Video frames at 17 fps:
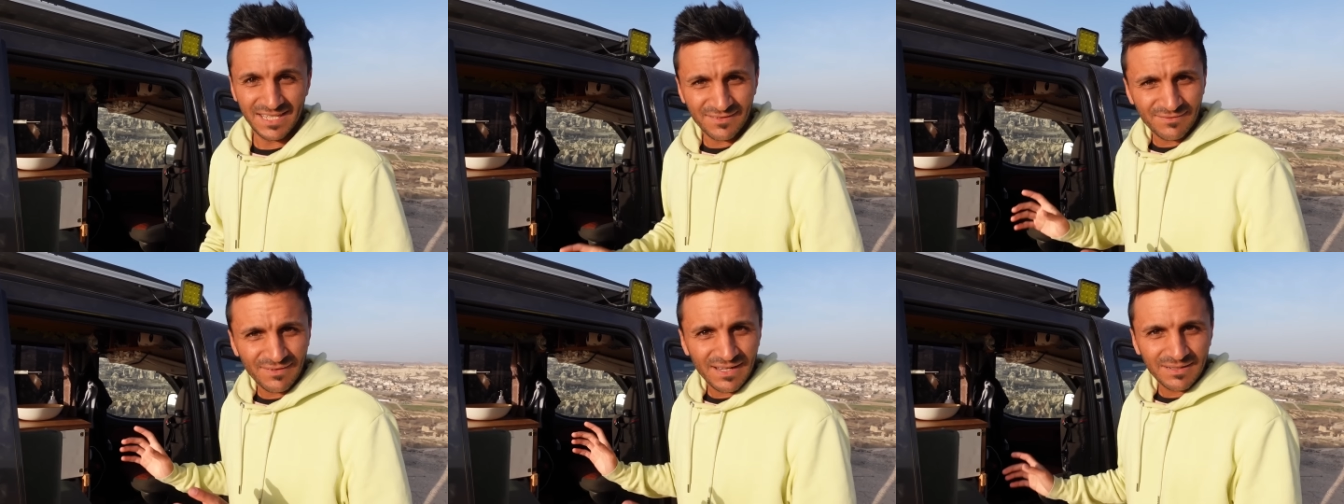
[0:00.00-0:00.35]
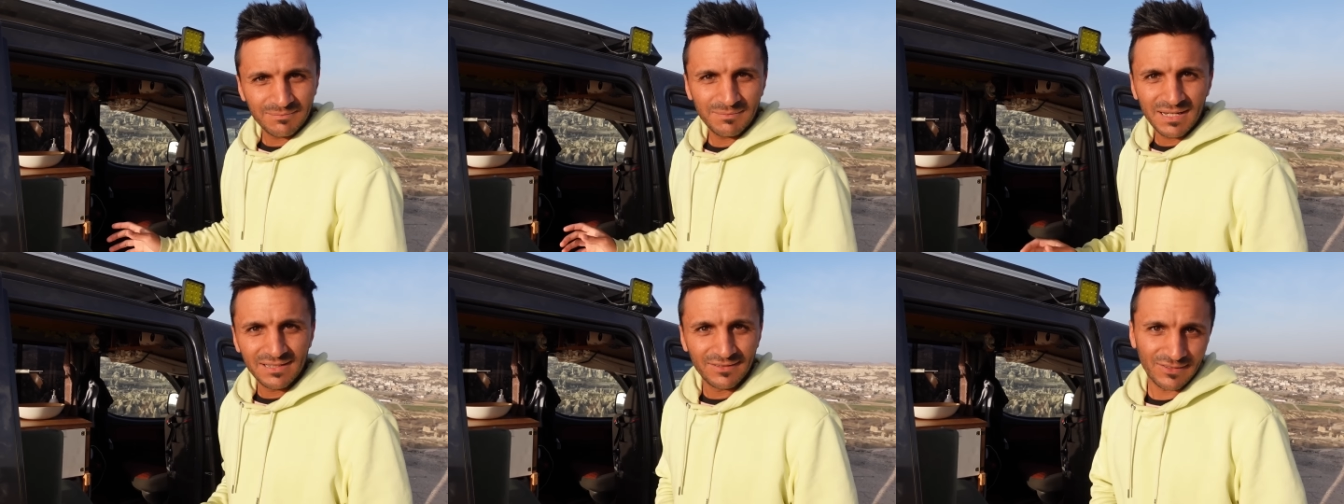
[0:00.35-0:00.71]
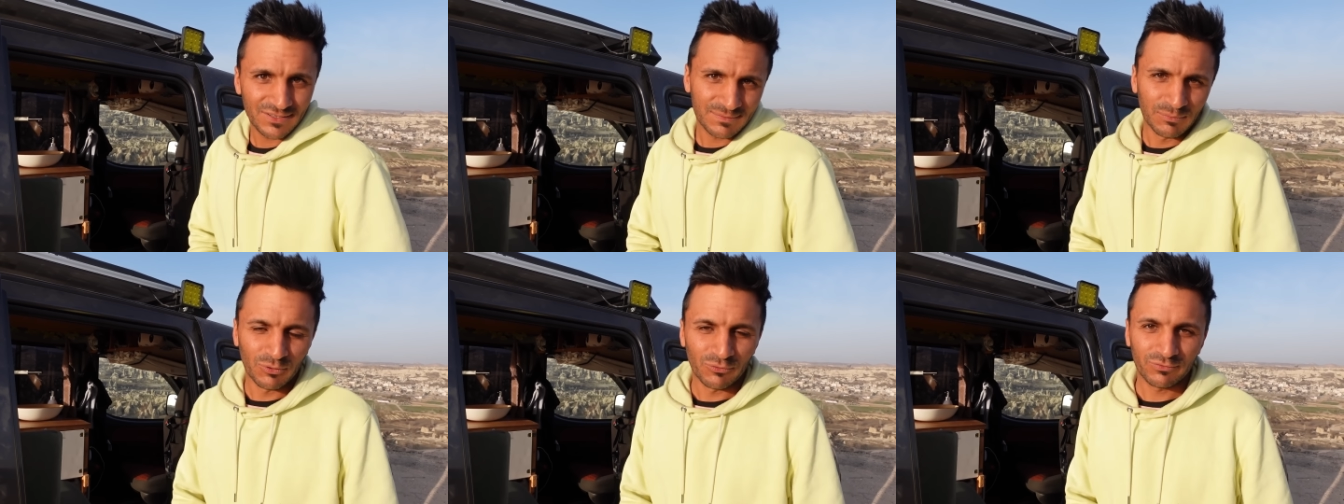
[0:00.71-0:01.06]
This van may
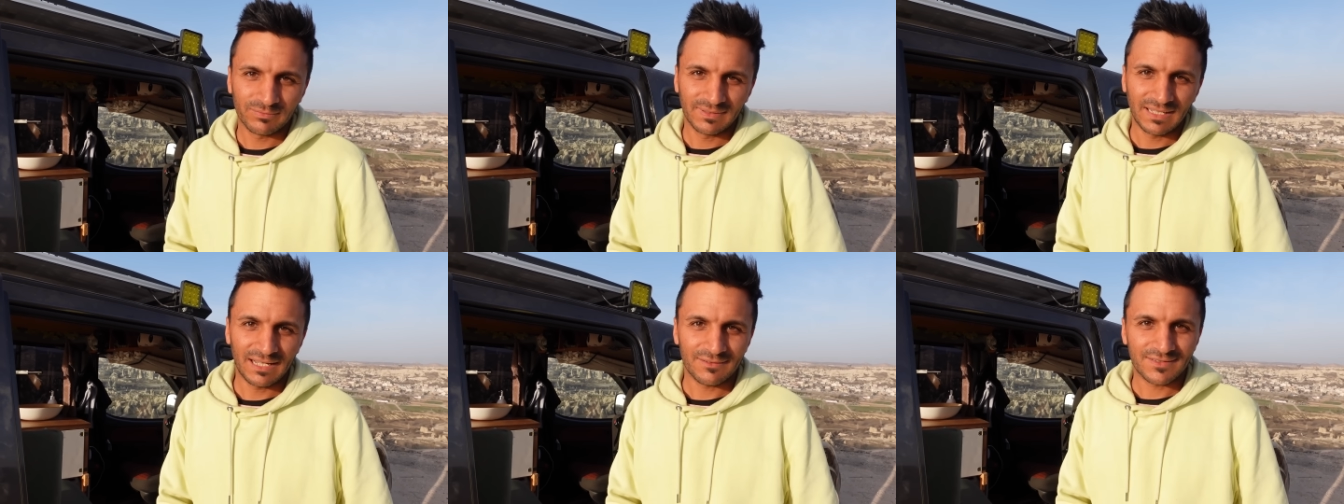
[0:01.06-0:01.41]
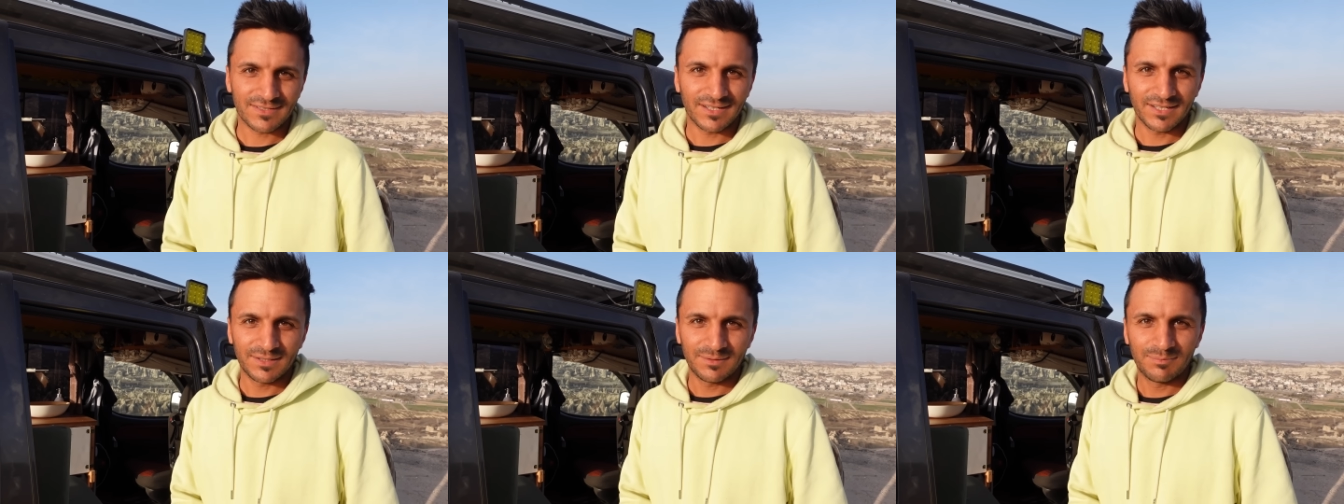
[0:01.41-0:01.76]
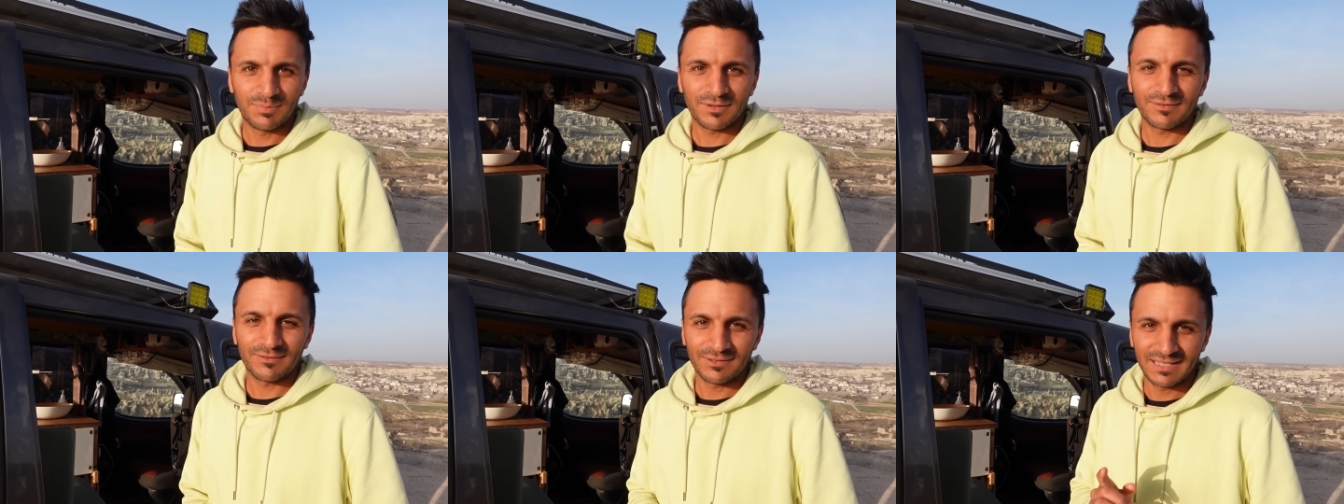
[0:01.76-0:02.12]
look small from the outside,
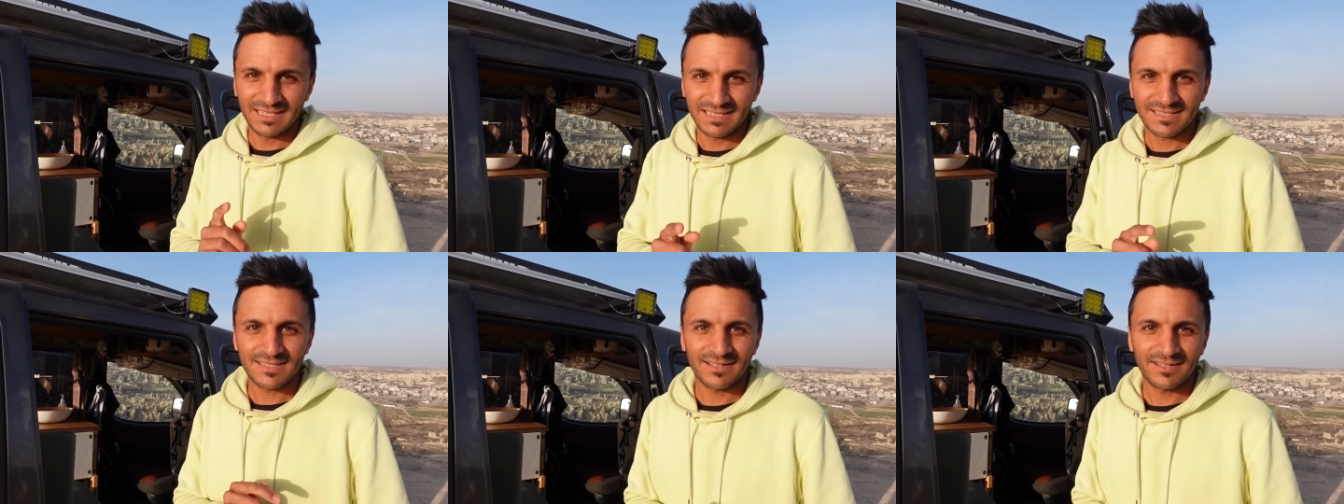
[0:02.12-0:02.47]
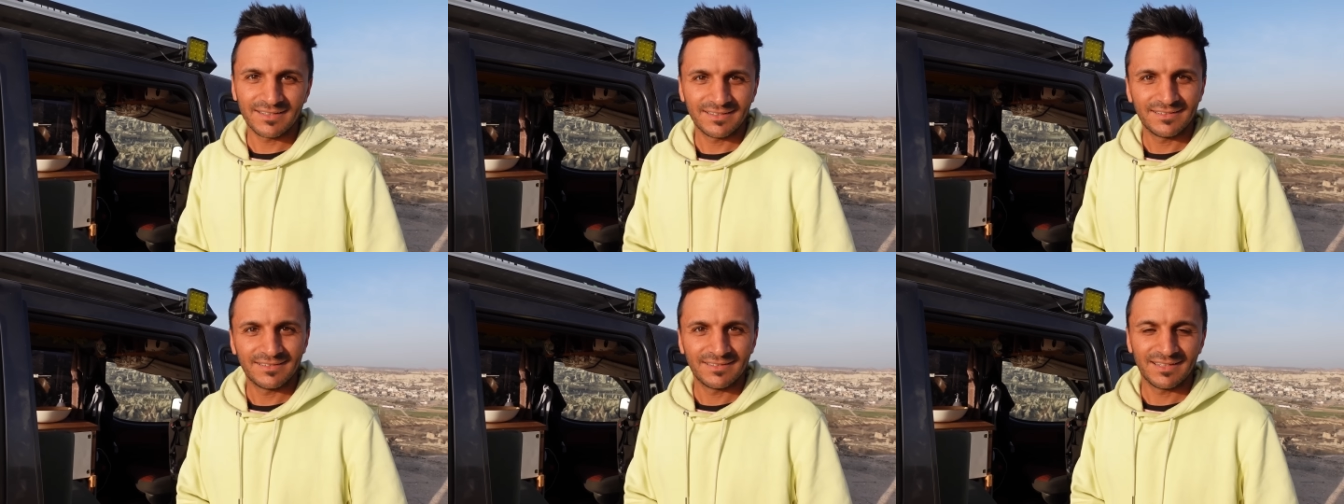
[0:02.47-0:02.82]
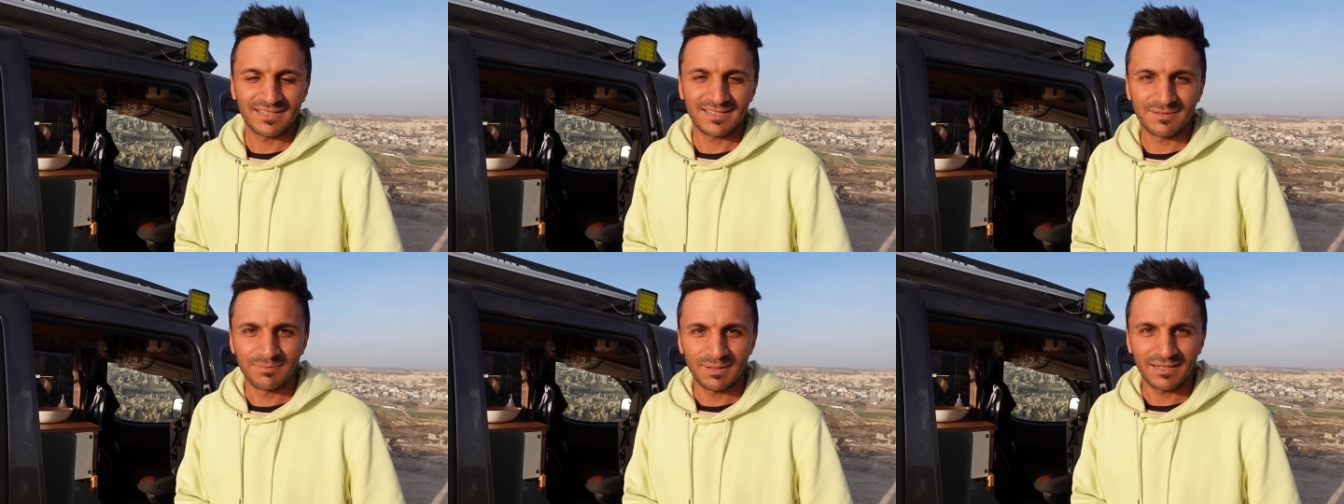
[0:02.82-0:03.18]
but on the inside
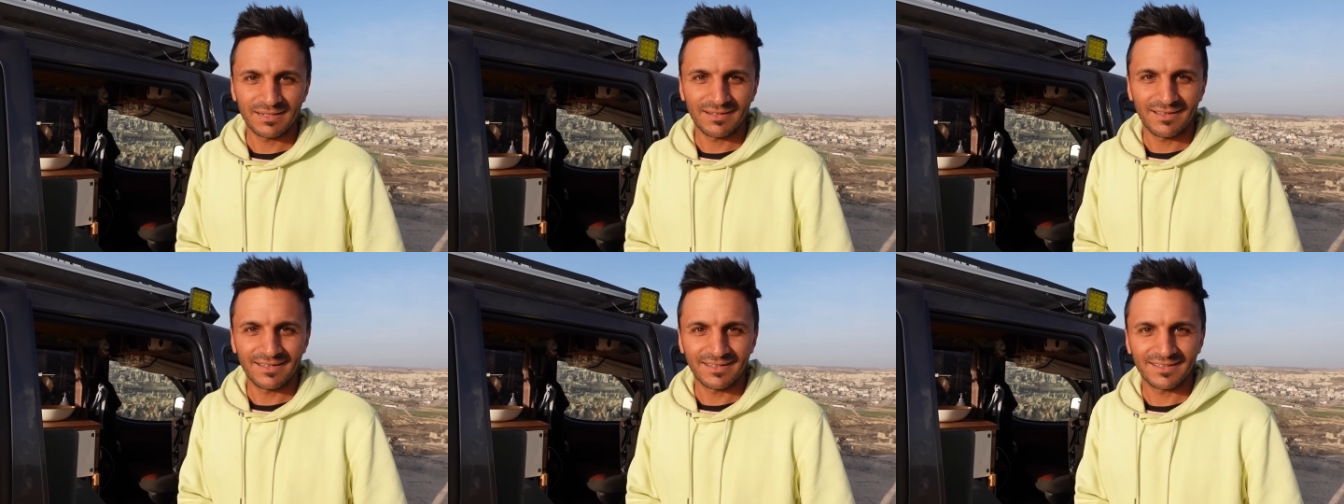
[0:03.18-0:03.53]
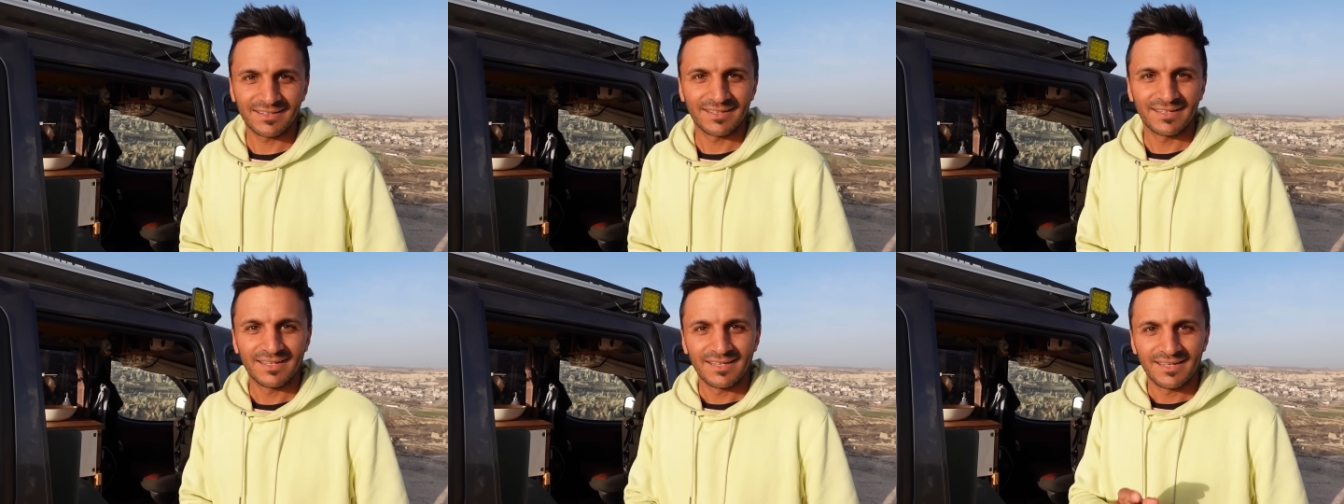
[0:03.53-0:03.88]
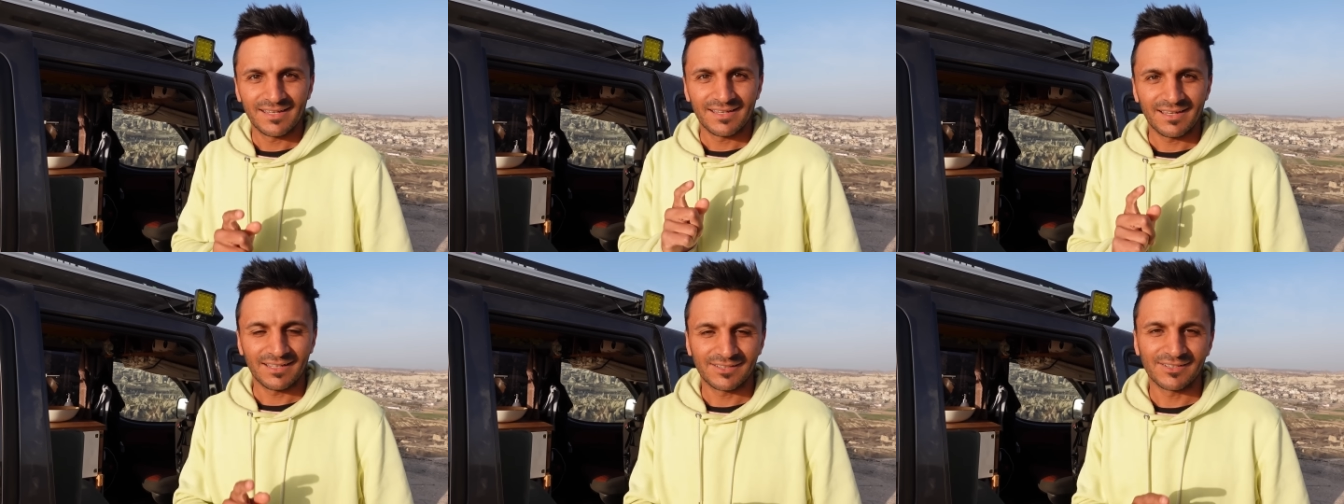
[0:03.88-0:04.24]
it's a bit like
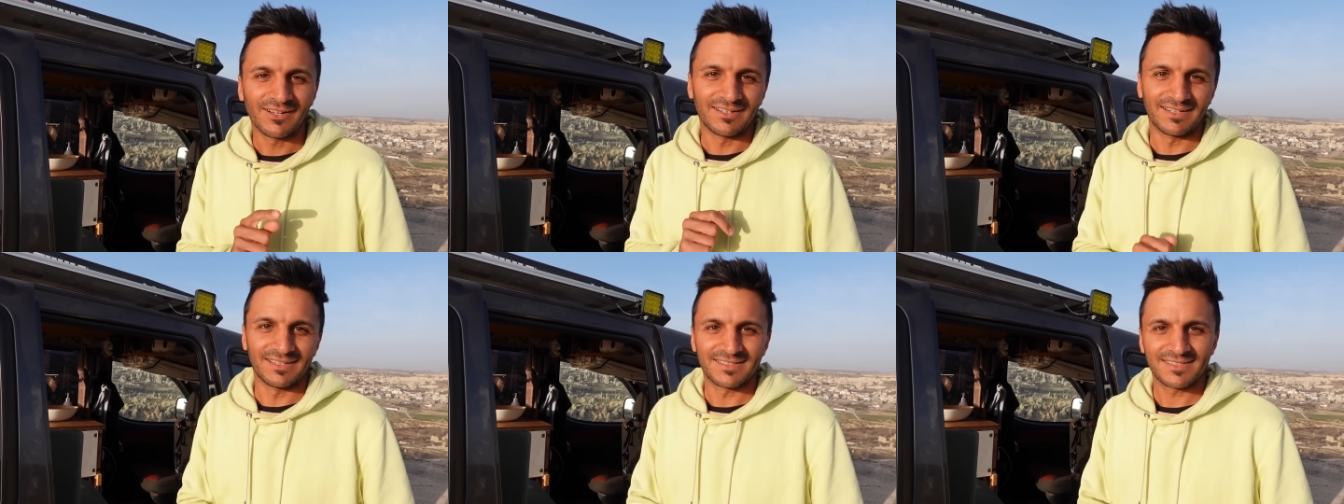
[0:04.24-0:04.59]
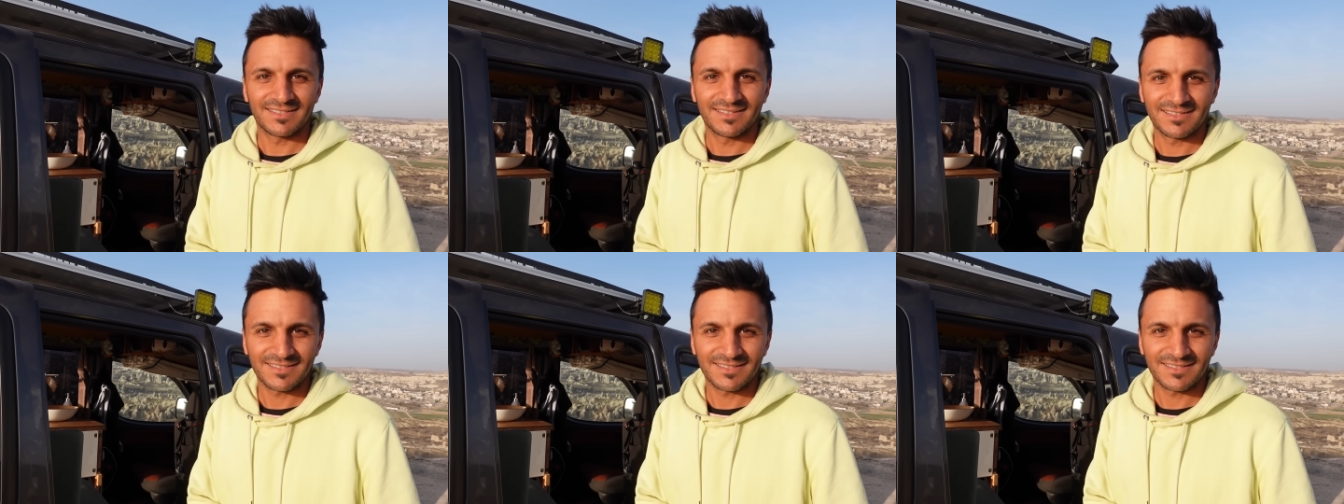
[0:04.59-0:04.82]
a TARDIS.